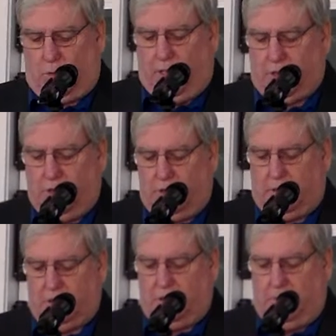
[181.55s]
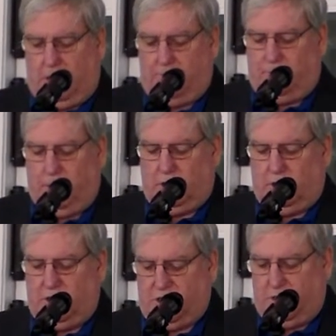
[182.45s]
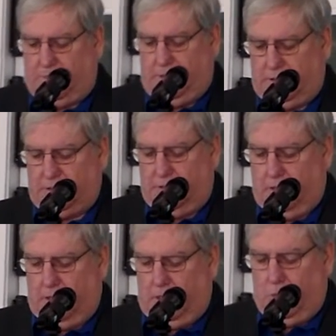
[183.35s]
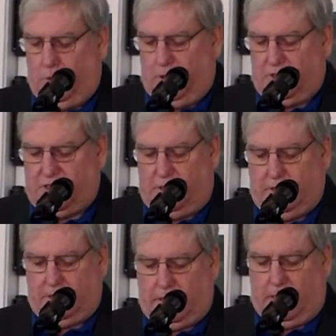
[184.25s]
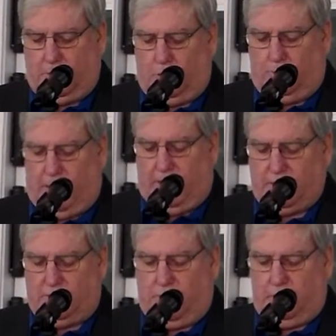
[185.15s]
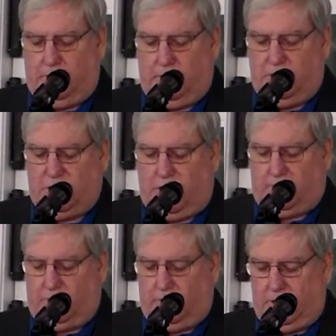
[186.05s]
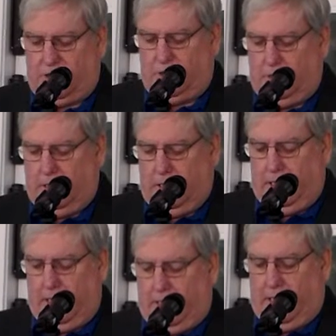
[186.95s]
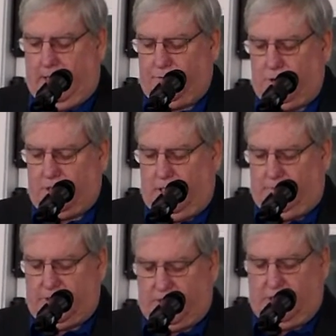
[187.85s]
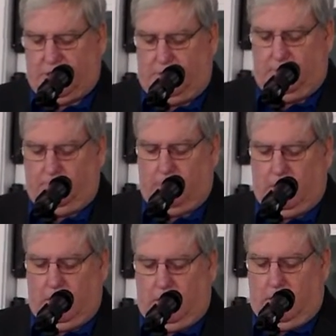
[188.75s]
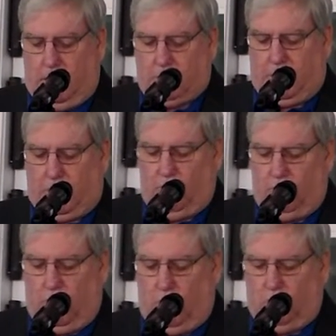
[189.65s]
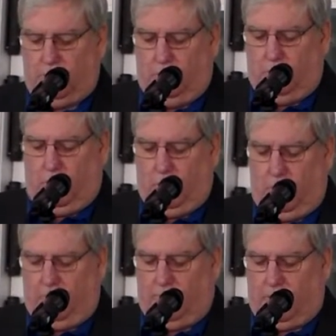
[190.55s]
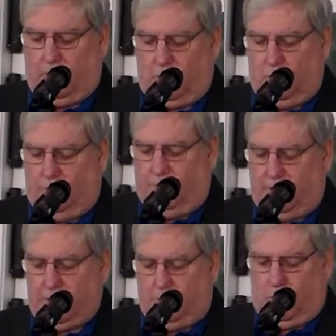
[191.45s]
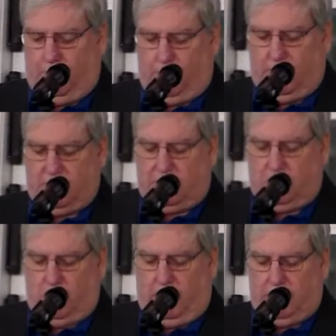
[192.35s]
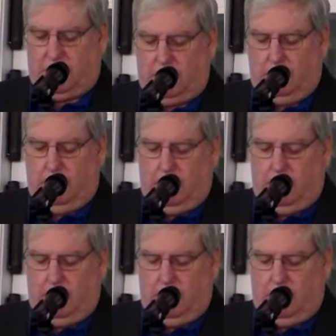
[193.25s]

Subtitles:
a great cook and she made big, delicious meals. We'd all sit at the table, pass around dish after dish, and have good conversation. As we grew older, we would invite our girlfriends or boyfriends to join us.